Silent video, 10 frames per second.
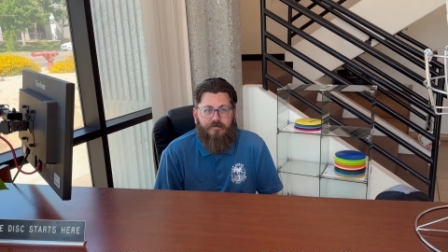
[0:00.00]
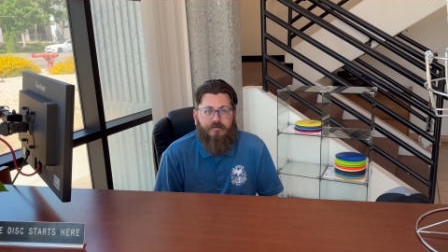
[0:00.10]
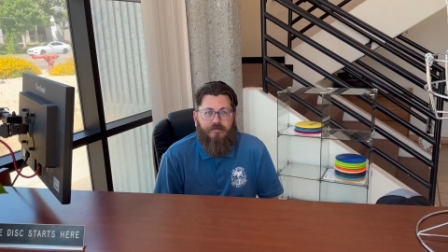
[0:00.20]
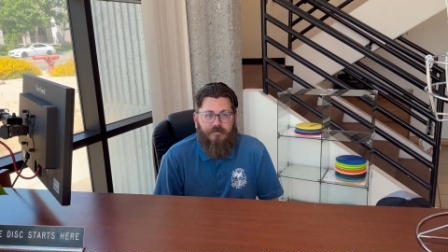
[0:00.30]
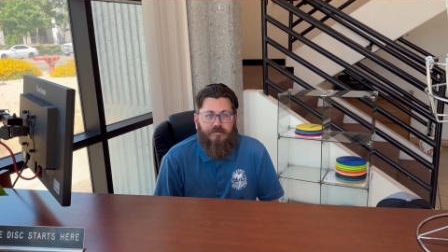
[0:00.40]

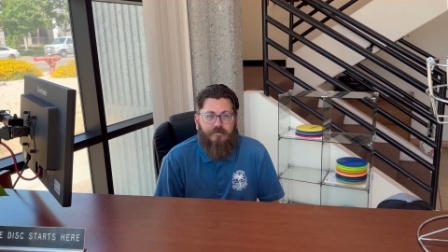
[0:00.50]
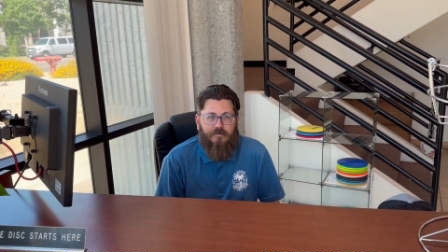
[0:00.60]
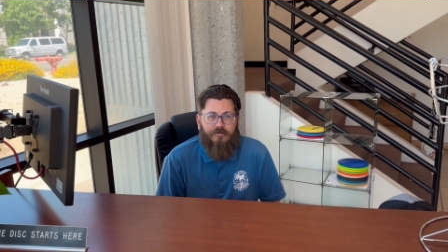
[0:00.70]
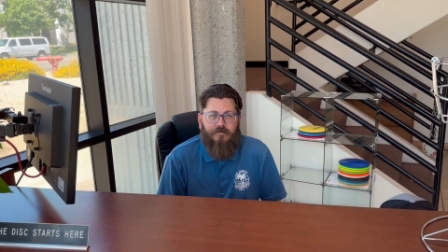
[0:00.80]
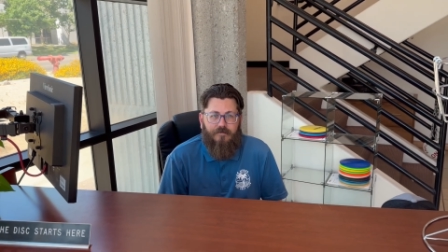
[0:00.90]
Nice.
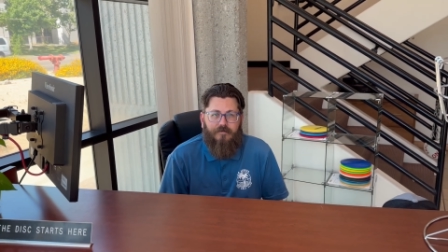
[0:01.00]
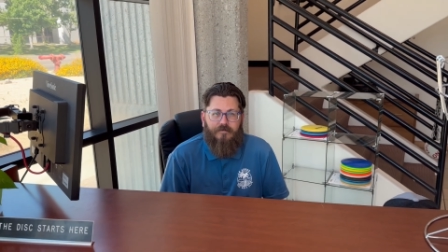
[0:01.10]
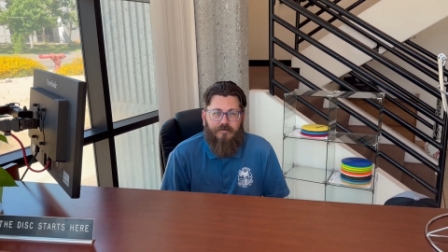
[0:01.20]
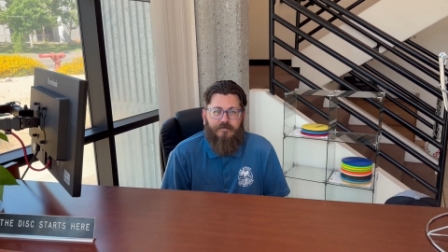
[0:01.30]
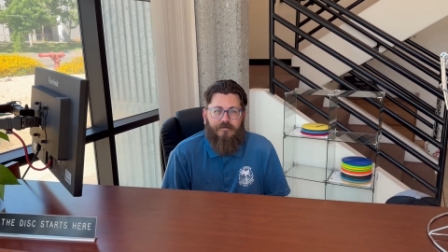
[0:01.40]
Good
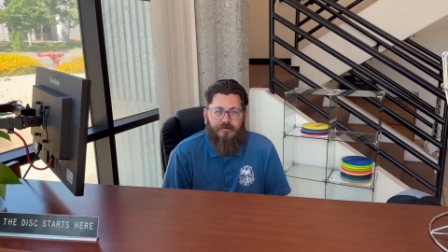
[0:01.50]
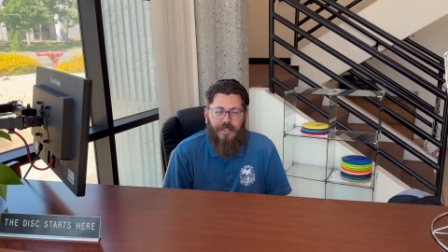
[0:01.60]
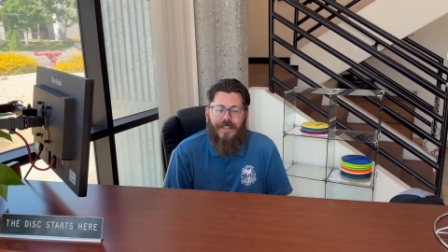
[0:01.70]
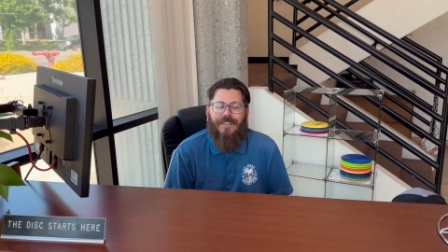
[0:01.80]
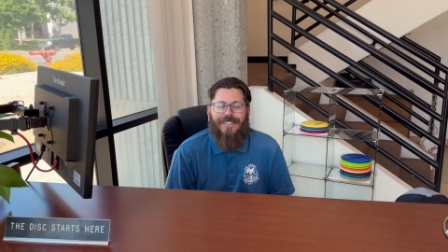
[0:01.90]
picks.
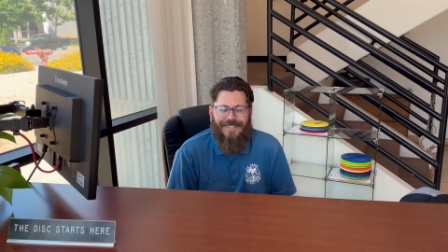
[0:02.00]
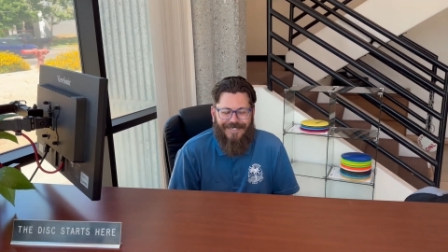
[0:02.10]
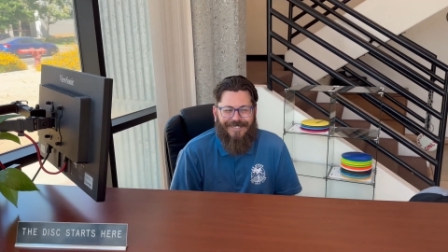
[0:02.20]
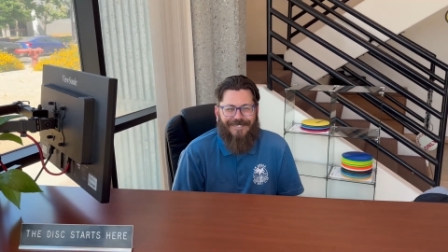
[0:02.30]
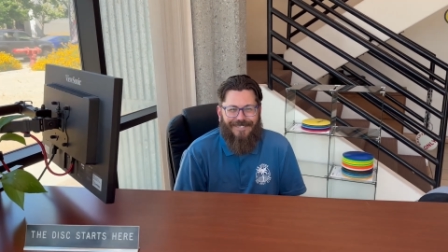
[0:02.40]
Thanks.
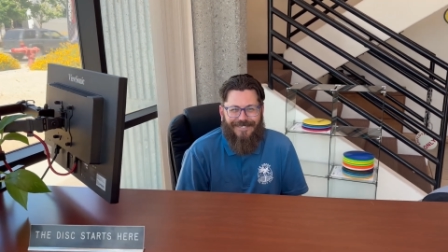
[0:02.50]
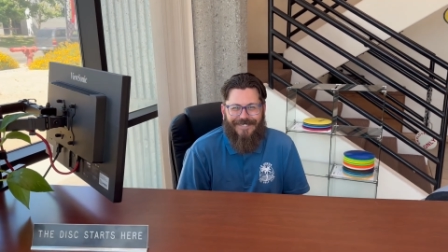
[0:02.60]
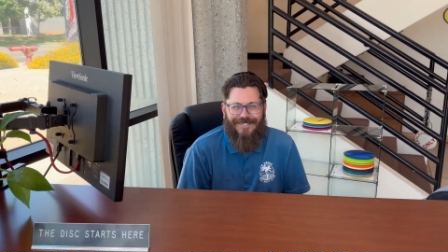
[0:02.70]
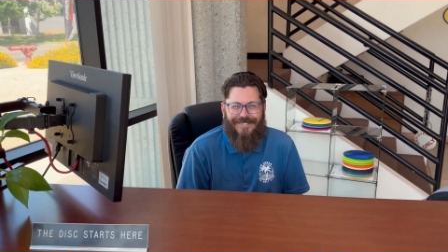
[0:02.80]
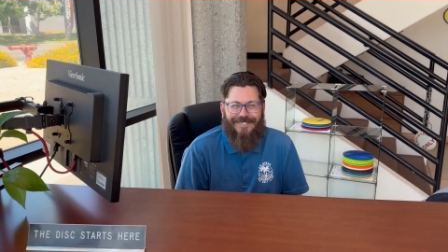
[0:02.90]
All right,
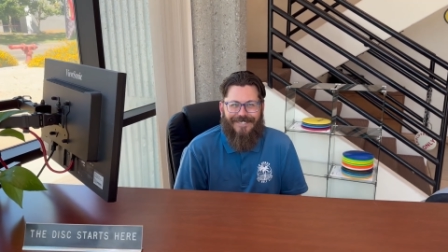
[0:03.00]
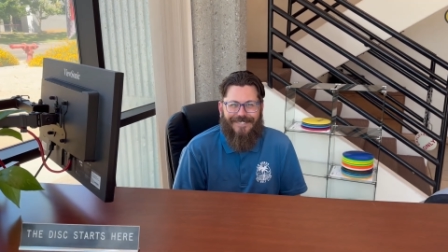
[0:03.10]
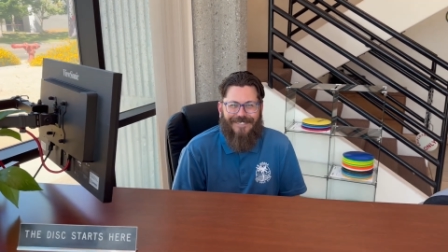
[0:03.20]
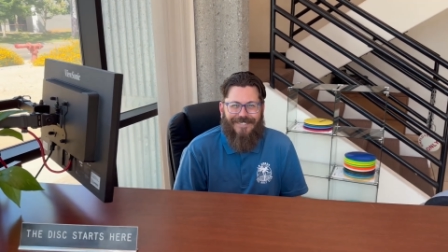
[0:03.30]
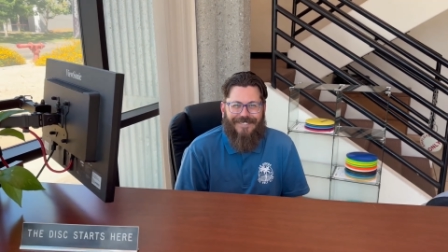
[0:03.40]
I'm ready
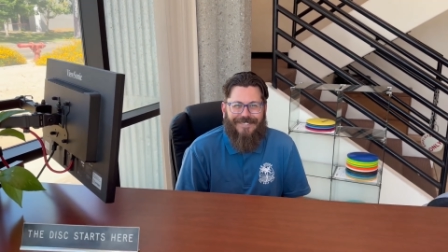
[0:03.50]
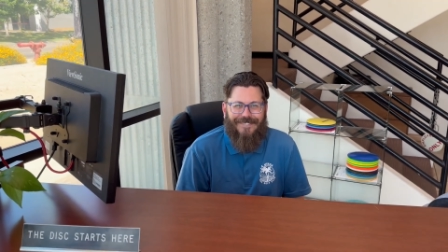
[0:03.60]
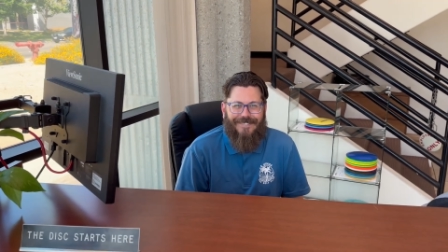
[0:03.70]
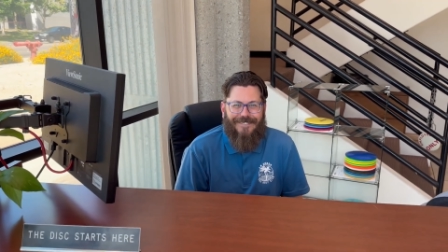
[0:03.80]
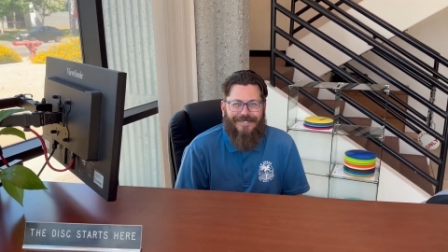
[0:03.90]
to look at some
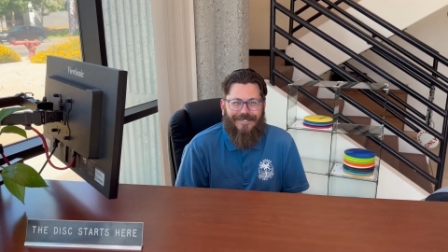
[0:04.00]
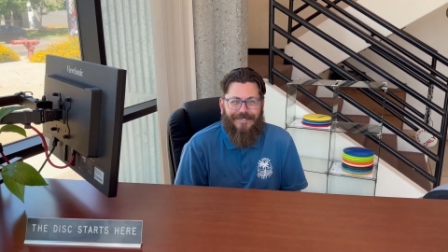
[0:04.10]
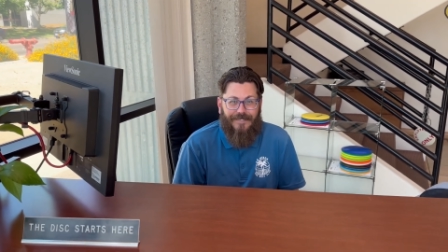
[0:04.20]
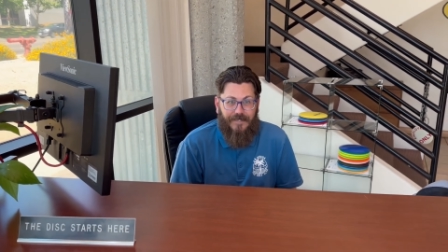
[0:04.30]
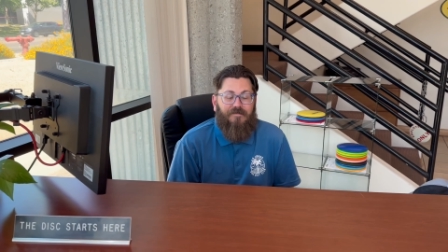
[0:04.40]
plastic.
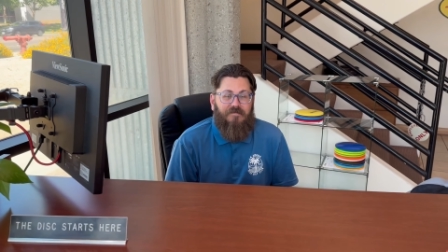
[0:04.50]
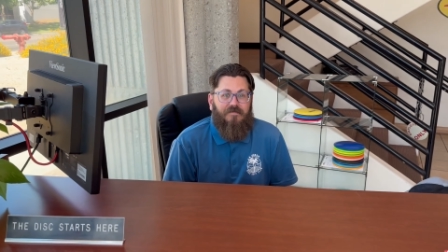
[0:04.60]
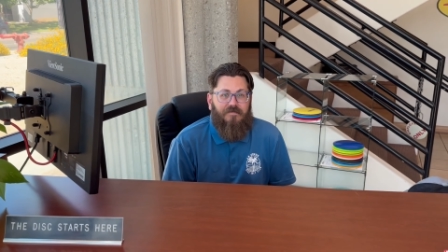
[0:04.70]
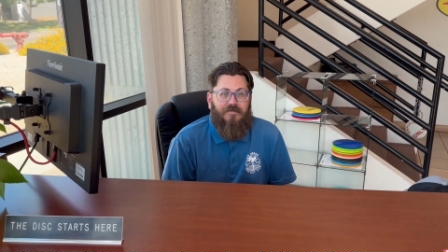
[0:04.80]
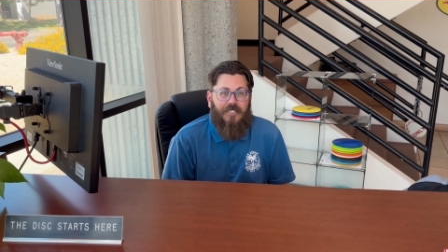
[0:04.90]
Let's get
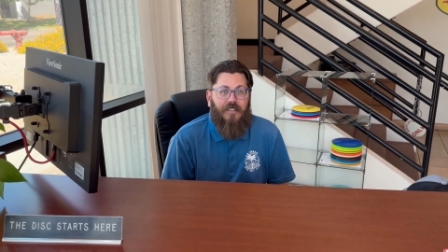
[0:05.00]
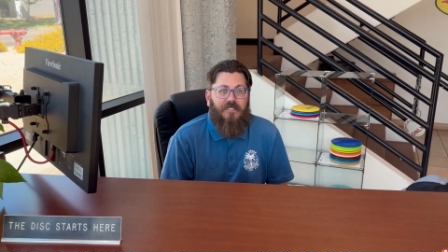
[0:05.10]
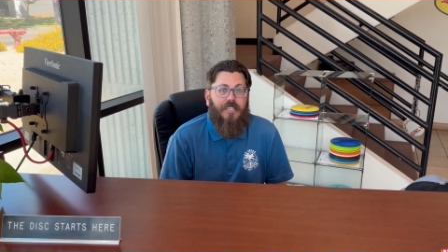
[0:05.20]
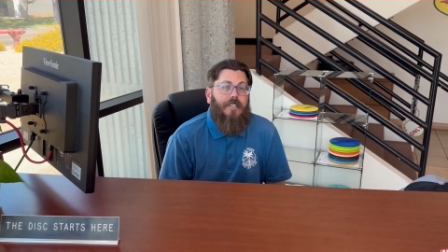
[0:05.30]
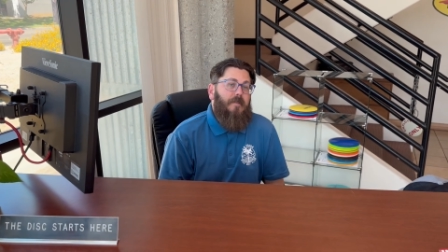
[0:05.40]
going. Sounds
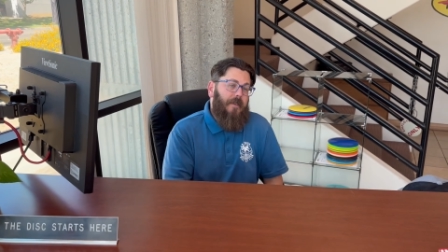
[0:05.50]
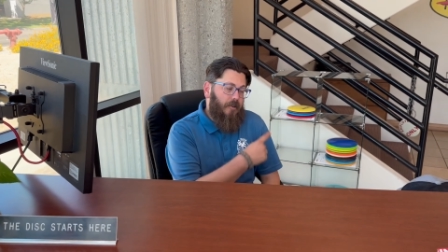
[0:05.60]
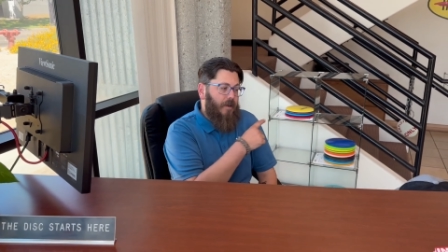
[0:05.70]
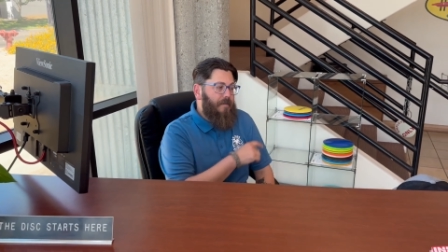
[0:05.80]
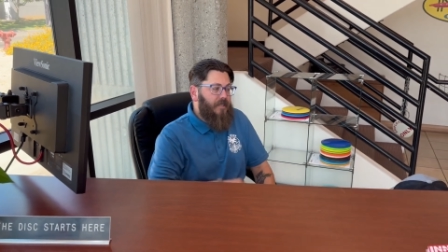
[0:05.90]
good. Let me go
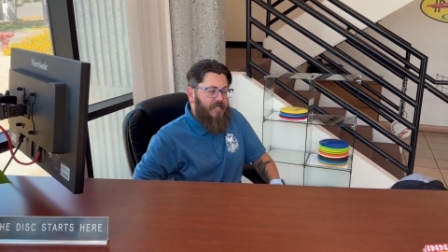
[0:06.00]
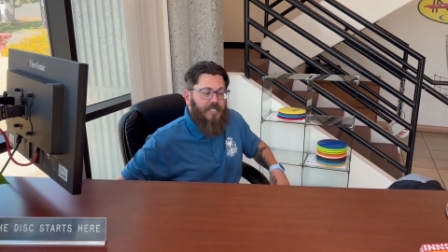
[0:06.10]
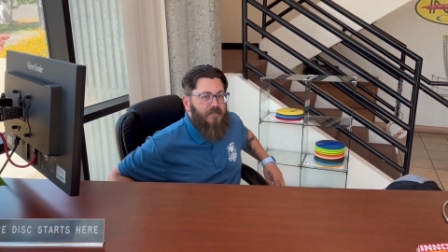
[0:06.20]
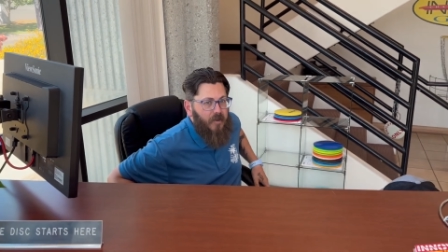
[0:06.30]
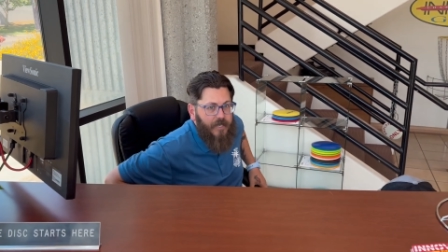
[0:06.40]
grab some disc for